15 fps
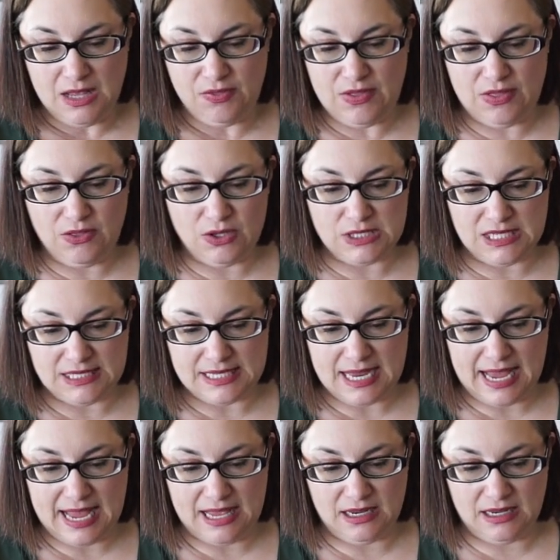Then there's this
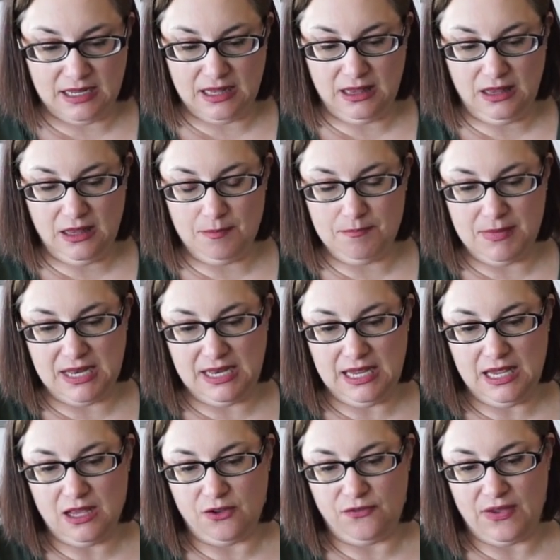little
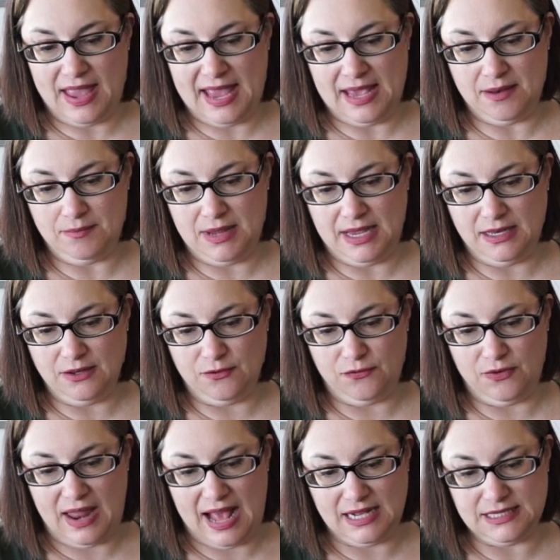mini of handmade and
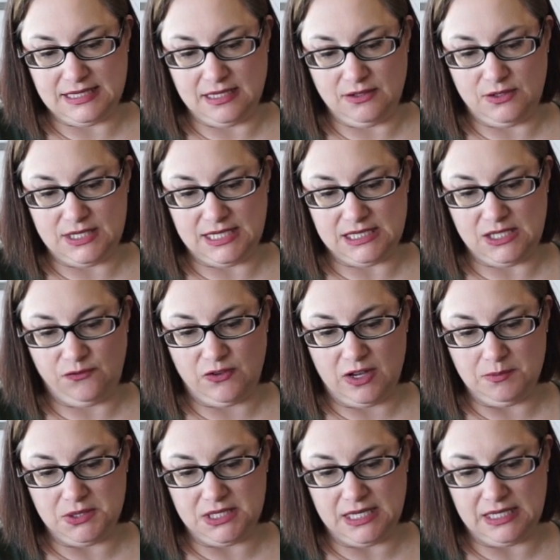flaxen,
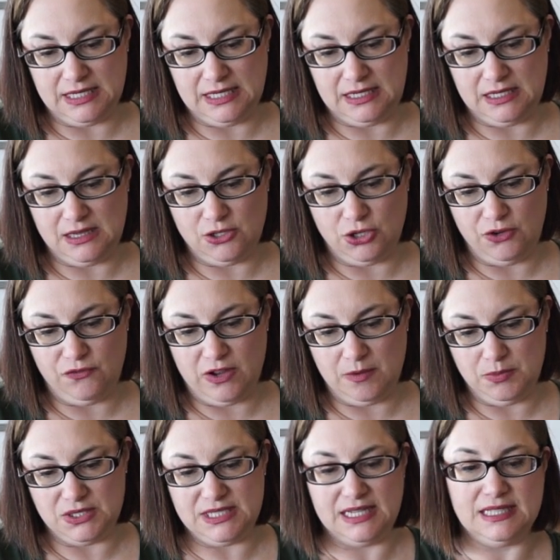65% linen,
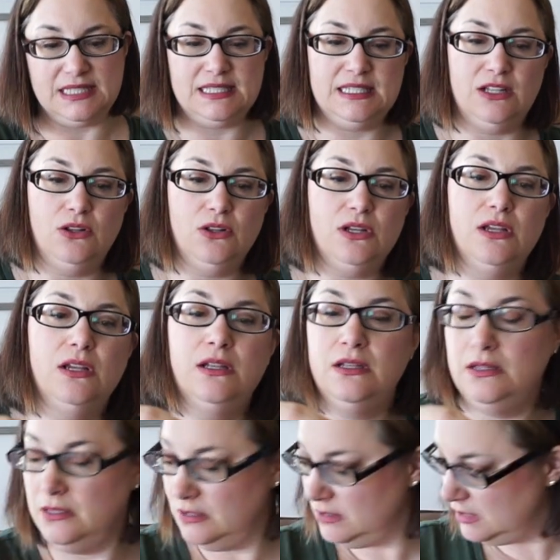35% silk.
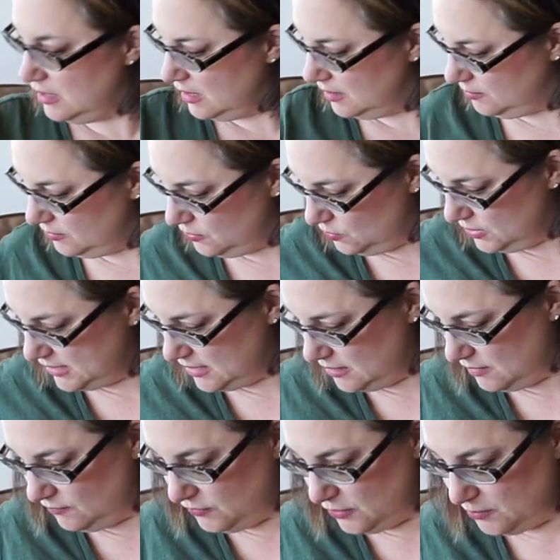Where's that
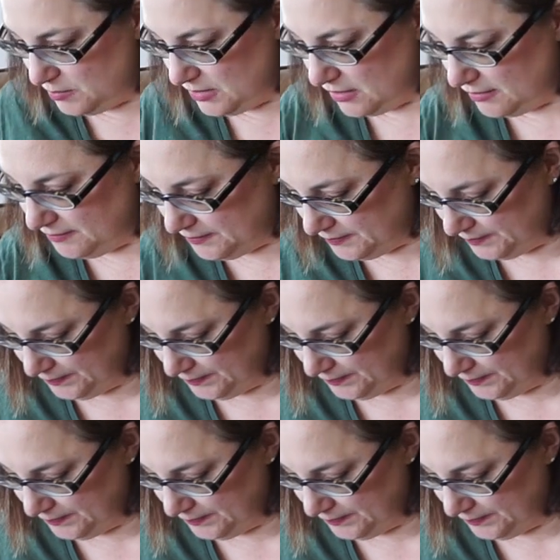envelope gone?